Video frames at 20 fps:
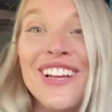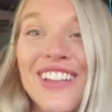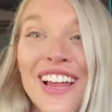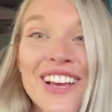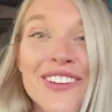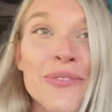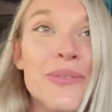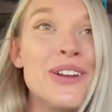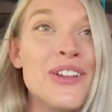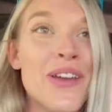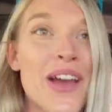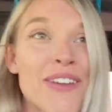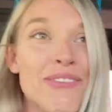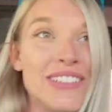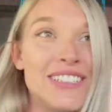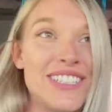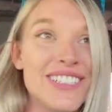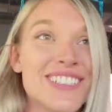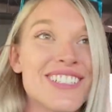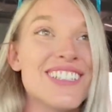like when you have
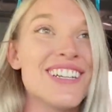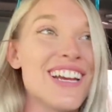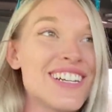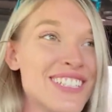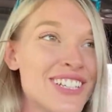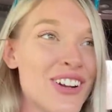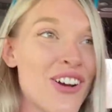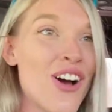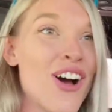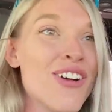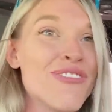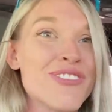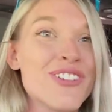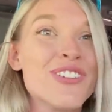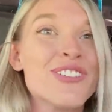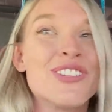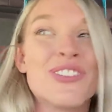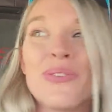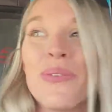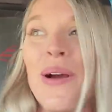a disconnected
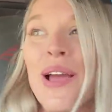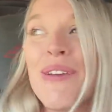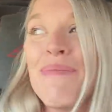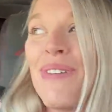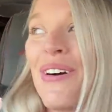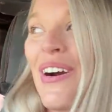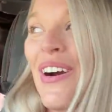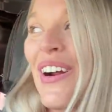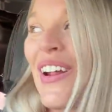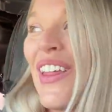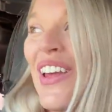off-road sway bar.